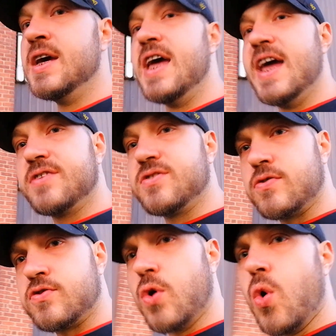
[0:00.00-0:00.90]
It's a
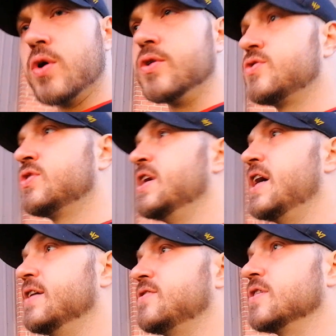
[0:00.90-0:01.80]
source.
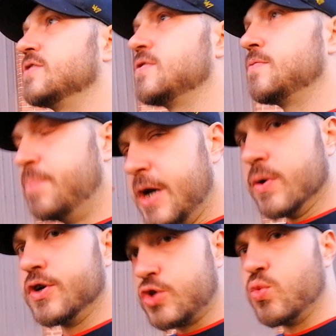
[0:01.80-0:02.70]
It's a
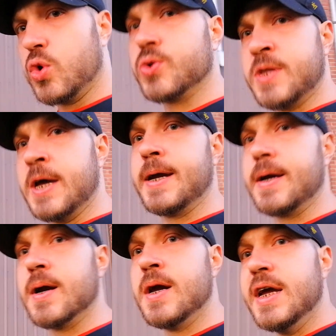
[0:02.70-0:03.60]
spiritual thing,
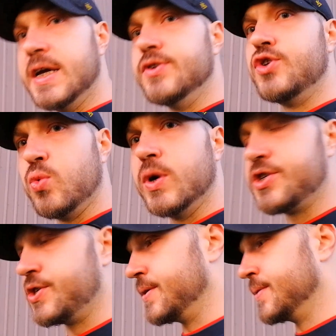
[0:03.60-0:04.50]

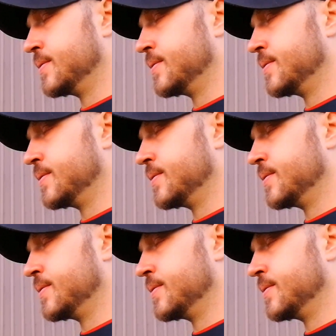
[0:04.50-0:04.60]
intuition.